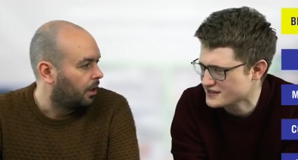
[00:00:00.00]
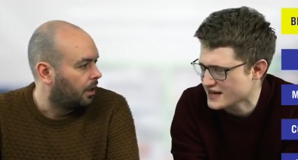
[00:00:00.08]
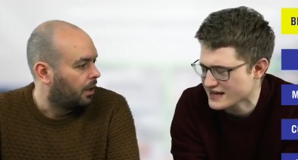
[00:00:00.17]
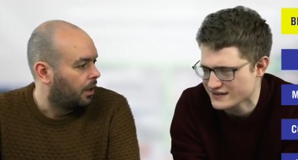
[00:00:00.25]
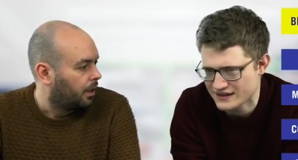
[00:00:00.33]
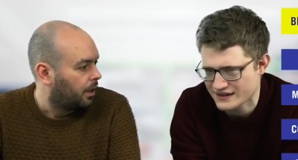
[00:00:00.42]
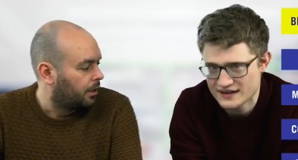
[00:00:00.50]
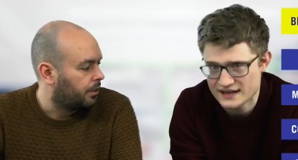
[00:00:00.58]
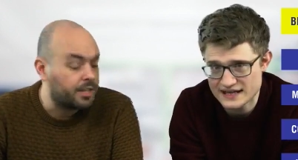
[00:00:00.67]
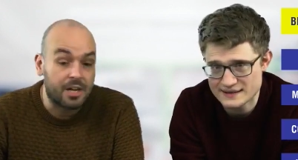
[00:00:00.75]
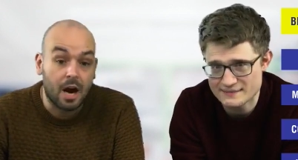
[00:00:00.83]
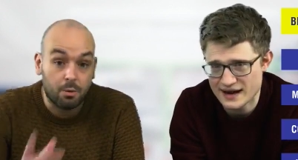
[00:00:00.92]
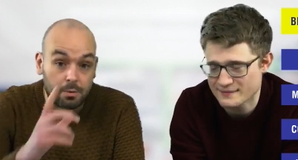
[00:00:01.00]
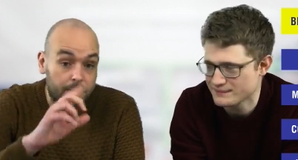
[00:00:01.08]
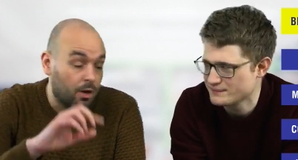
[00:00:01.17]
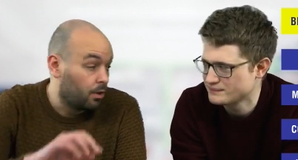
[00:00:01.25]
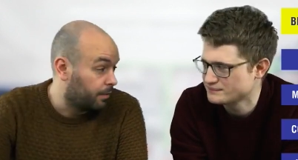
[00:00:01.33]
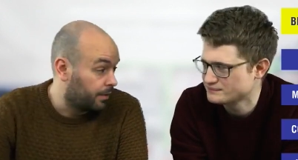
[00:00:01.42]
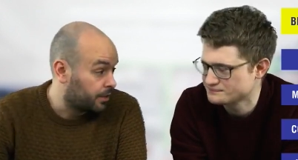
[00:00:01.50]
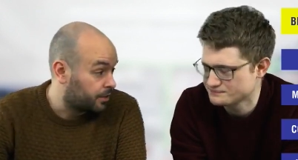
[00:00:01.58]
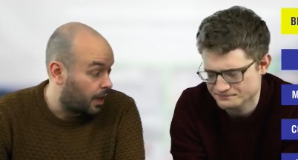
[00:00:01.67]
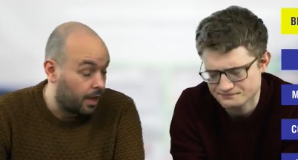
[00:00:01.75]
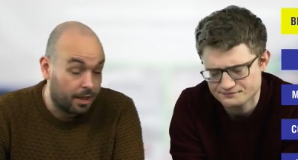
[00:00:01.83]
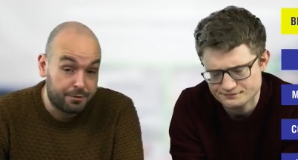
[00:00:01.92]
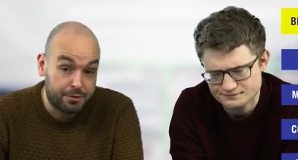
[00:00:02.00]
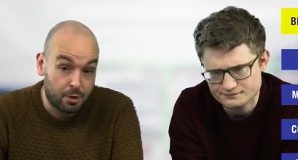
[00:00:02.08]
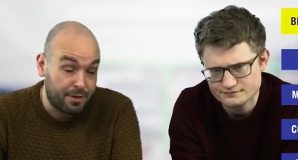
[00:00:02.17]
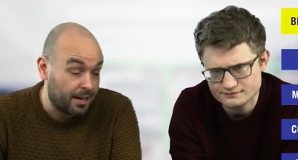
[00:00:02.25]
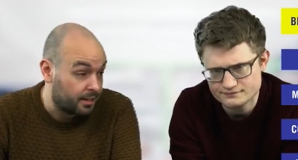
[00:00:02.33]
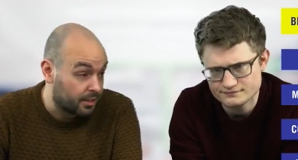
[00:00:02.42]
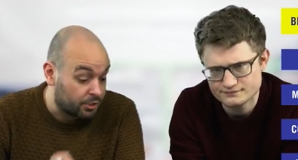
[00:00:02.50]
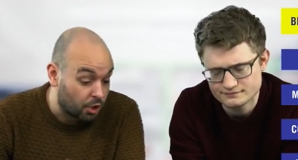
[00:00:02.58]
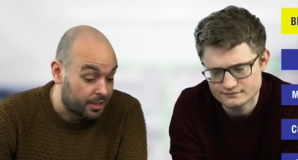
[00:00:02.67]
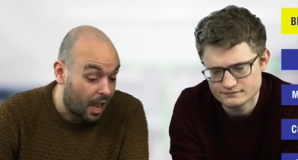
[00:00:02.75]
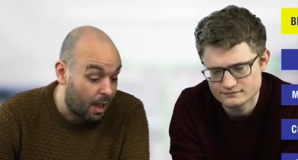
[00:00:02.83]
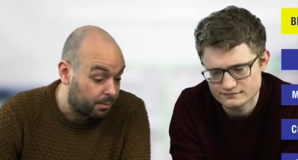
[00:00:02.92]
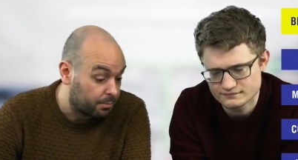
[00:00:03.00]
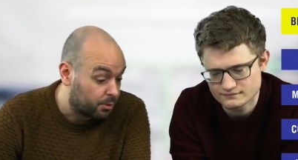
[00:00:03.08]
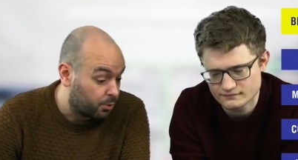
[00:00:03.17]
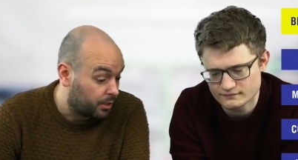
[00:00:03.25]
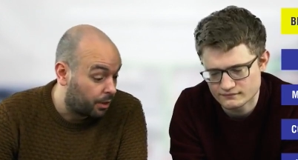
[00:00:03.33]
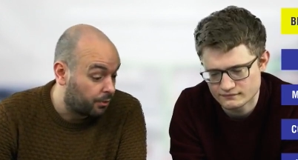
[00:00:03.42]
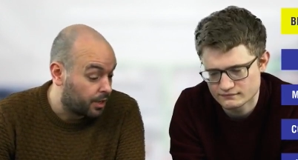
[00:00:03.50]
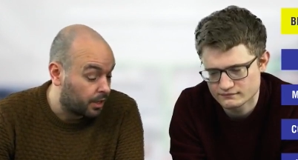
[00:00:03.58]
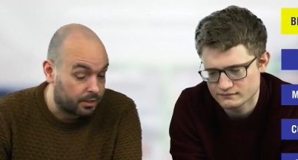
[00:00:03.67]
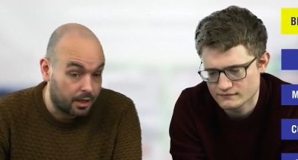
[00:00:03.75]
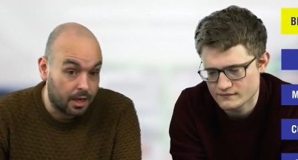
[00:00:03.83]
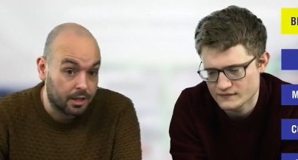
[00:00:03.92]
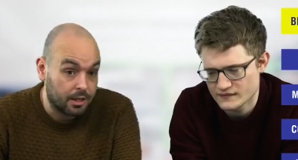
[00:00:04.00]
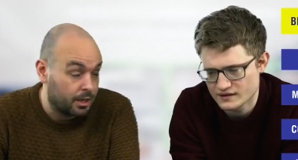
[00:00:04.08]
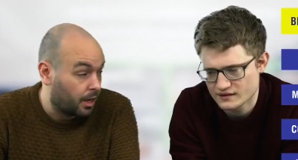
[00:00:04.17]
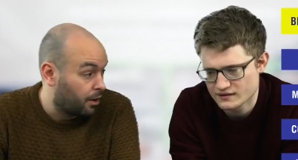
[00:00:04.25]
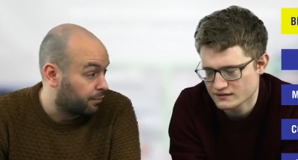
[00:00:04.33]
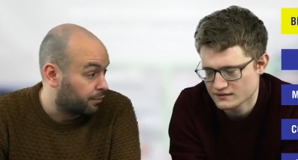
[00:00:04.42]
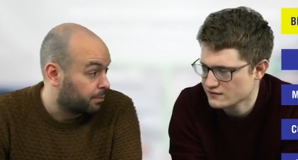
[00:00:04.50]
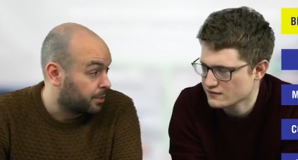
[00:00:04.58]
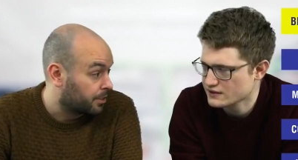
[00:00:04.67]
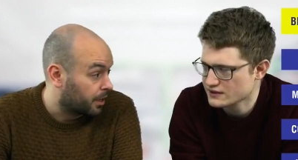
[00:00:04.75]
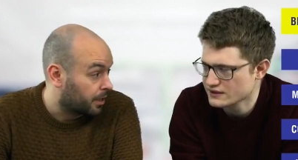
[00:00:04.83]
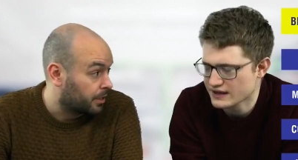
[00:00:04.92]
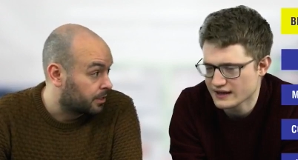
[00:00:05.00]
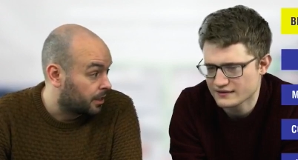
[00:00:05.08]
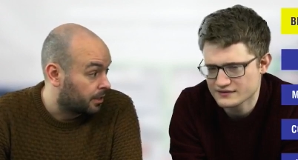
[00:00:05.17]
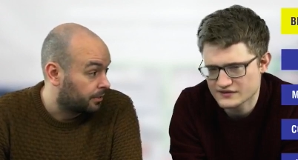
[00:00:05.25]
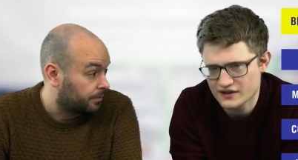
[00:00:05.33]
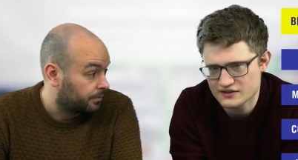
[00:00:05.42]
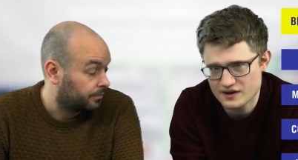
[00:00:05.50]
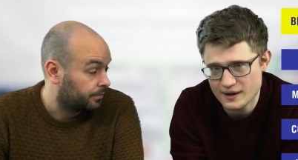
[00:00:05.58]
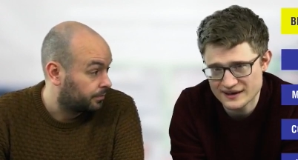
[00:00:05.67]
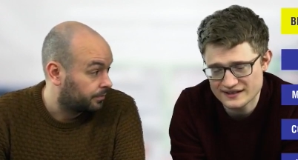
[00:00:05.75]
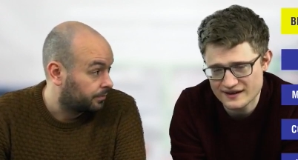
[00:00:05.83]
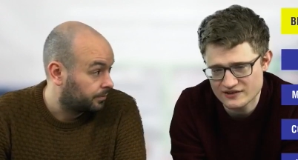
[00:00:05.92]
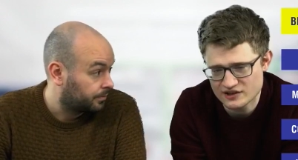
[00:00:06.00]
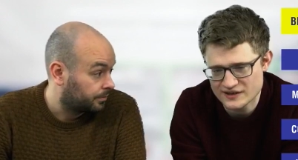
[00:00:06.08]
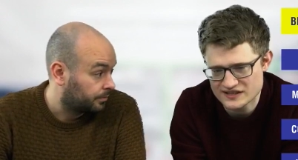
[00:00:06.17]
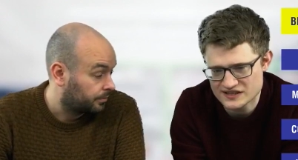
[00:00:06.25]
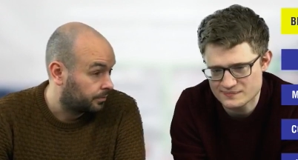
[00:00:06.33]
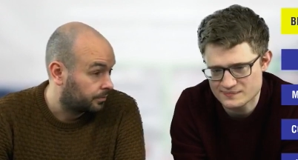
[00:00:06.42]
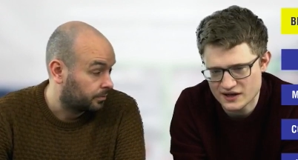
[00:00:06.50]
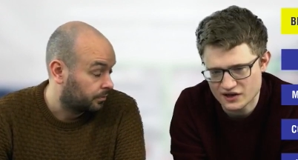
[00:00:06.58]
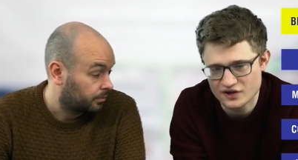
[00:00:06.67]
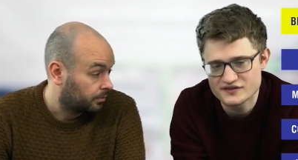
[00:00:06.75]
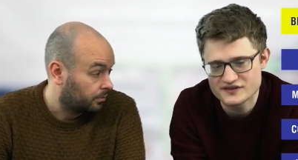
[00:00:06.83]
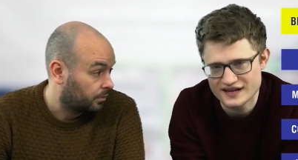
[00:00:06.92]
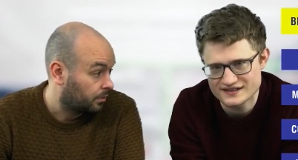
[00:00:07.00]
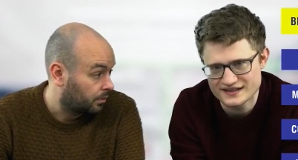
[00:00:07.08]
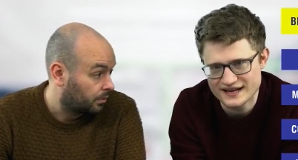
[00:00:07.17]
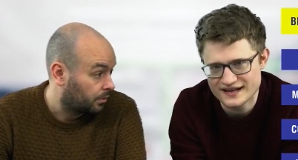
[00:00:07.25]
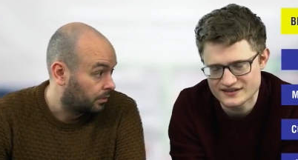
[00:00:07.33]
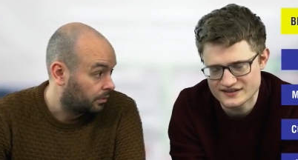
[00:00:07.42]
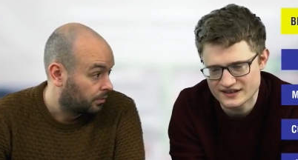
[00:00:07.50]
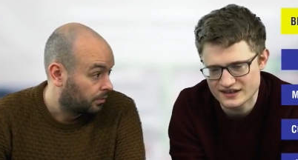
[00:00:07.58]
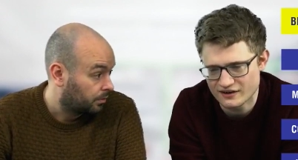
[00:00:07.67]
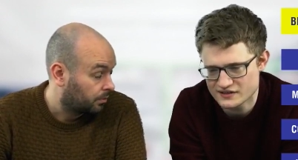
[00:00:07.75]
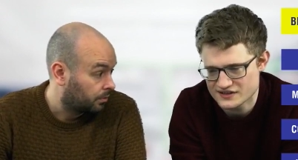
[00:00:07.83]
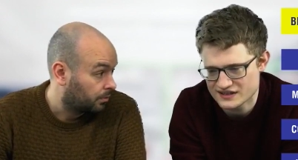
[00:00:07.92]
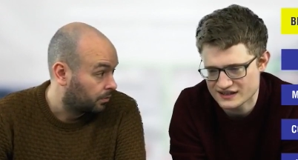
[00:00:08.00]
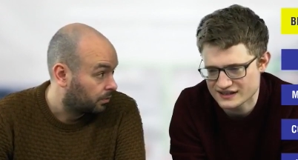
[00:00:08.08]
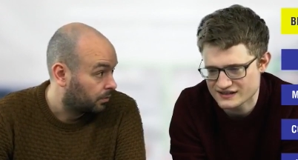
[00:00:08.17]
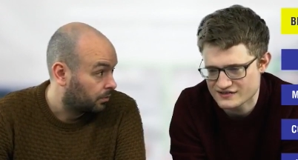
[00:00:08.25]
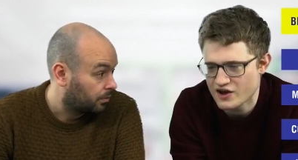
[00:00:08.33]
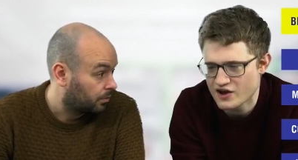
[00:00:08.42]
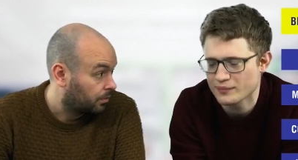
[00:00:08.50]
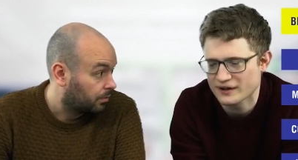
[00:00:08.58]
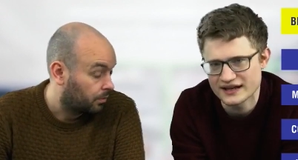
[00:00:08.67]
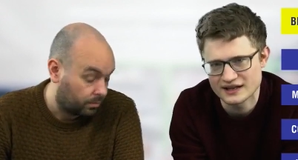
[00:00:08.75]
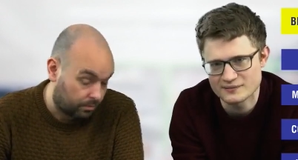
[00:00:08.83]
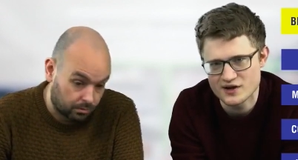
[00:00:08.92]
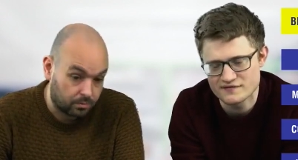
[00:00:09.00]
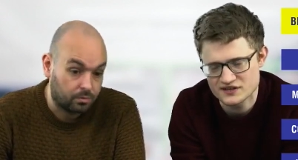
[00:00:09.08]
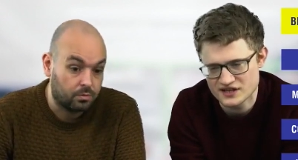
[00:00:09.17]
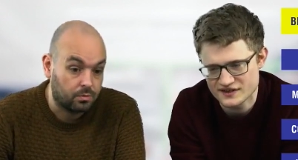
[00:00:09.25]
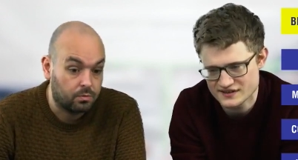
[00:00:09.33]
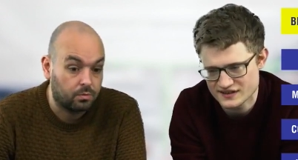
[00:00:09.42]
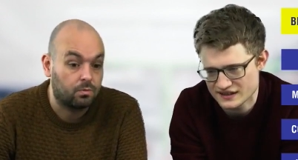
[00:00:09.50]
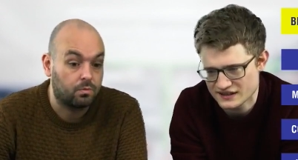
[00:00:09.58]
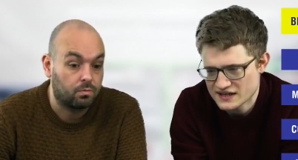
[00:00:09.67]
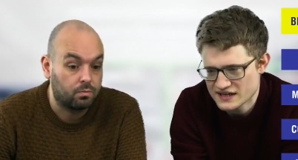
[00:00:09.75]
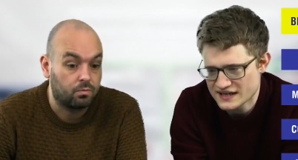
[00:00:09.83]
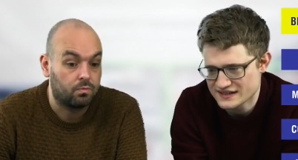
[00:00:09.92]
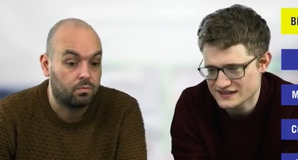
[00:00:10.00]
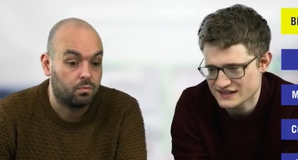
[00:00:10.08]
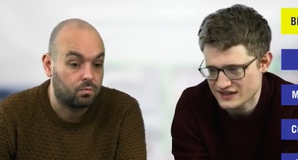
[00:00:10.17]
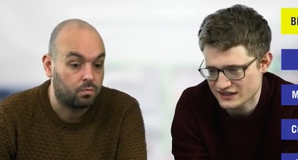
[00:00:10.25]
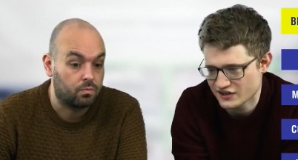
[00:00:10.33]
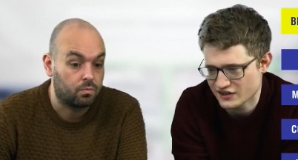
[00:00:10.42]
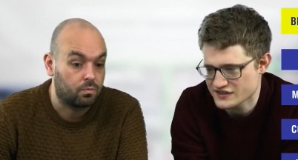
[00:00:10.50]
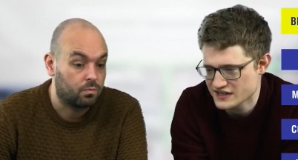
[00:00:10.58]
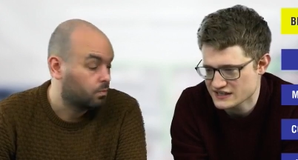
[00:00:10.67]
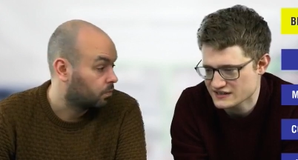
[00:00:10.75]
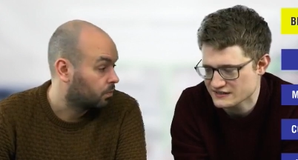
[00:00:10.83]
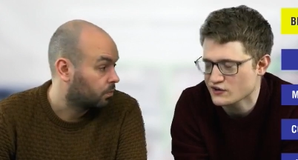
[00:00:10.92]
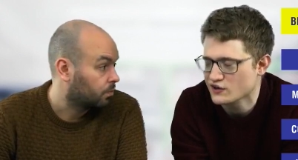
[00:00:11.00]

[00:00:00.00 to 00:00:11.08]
Speaker 1: yesterday that Nizar might... will be all over this. Uh, if so, if anything does happen between yeah. now and the end of the day, you'll hear it from Nizar
Speaker 2: Kitzler. Yeah. So I mean, David Luiz's context here is that obviously he's not playing at the moment for Chelsea. It seems like Conte,